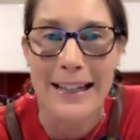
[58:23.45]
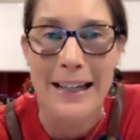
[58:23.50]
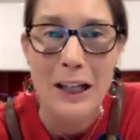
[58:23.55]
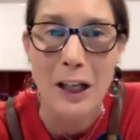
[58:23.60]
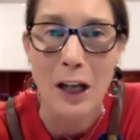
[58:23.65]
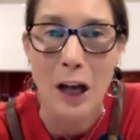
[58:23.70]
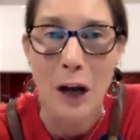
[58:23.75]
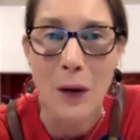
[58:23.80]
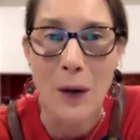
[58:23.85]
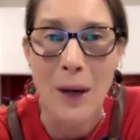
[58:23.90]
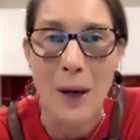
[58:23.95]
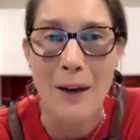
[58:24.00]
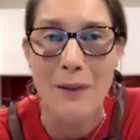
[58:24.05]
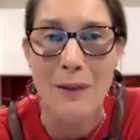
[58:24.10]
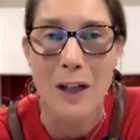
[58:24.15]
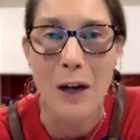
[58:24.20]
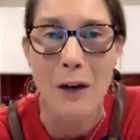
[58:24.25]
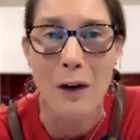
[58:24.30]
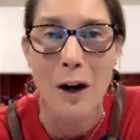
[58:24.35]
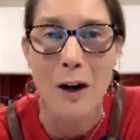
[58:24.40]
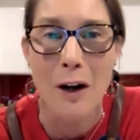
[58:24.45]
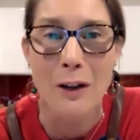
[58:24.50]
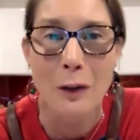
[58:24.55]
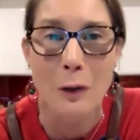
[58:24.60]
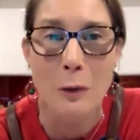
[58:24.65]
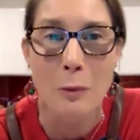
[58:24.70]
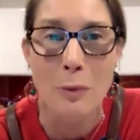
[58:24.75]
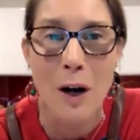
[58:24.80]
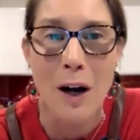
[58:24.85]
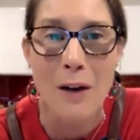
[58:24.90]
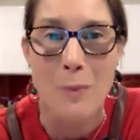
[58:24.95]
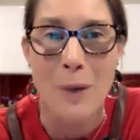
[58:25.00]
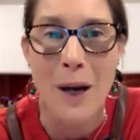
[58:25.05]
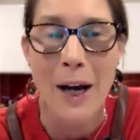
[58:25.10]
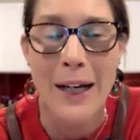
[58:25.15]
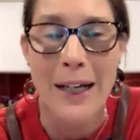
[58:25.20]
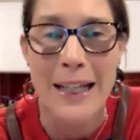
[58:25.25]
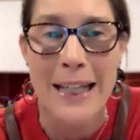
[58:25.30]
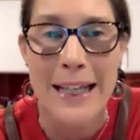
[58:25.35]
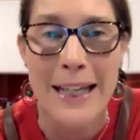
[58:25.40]
having our own little private
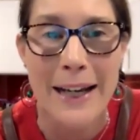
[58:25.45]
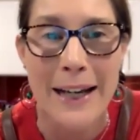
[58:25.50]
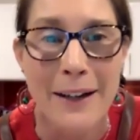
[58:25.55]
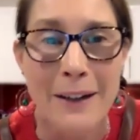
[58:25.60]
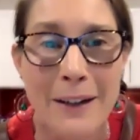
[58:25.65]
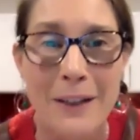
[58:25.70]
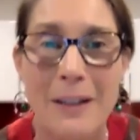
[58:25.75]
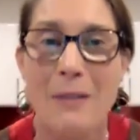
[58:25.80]
party here.